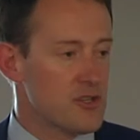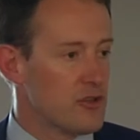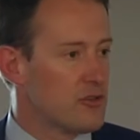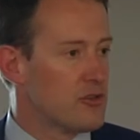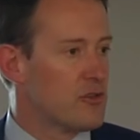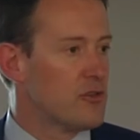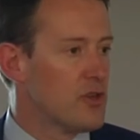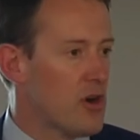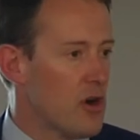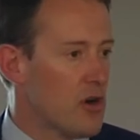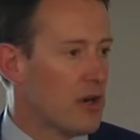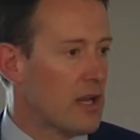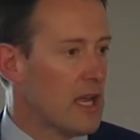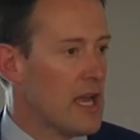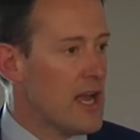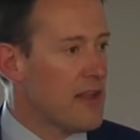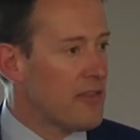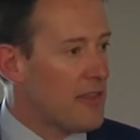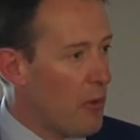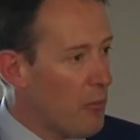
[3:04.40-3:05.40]
or New York,
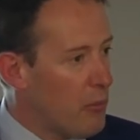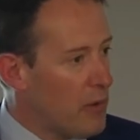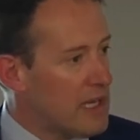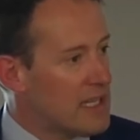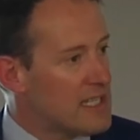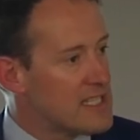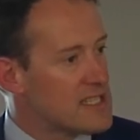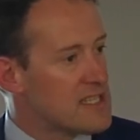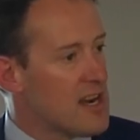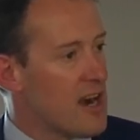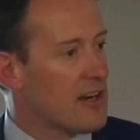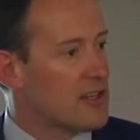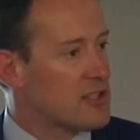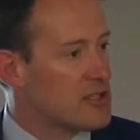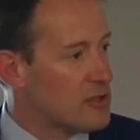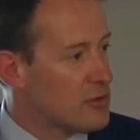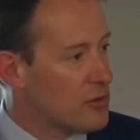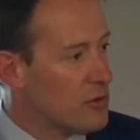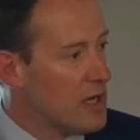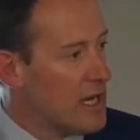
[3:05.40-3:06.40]
that we start
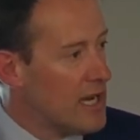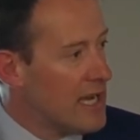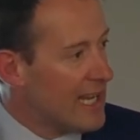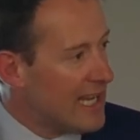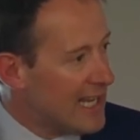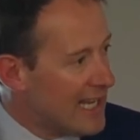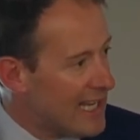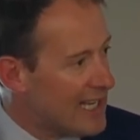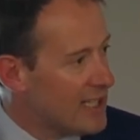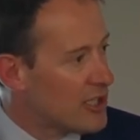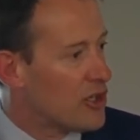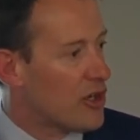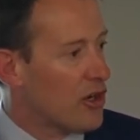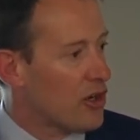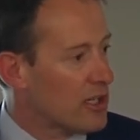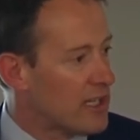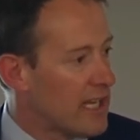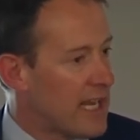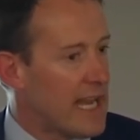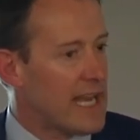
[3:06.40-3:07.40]
to
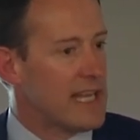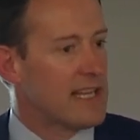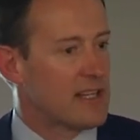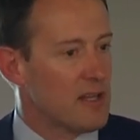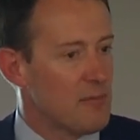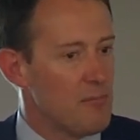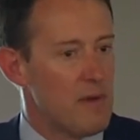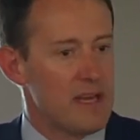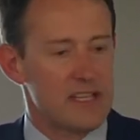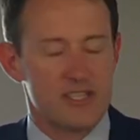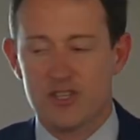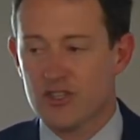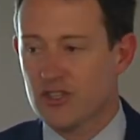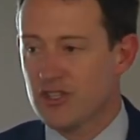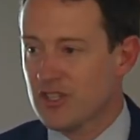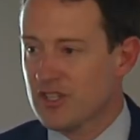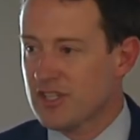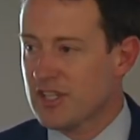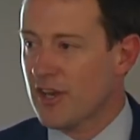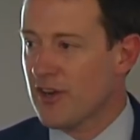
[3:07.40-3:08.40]
inculcate the
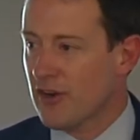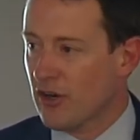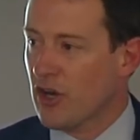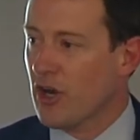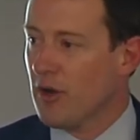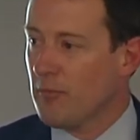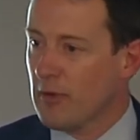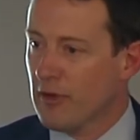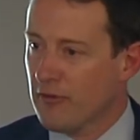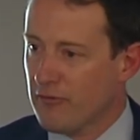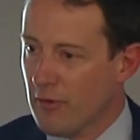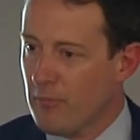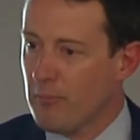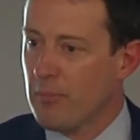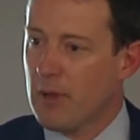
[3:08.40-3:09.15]
messages that are coming from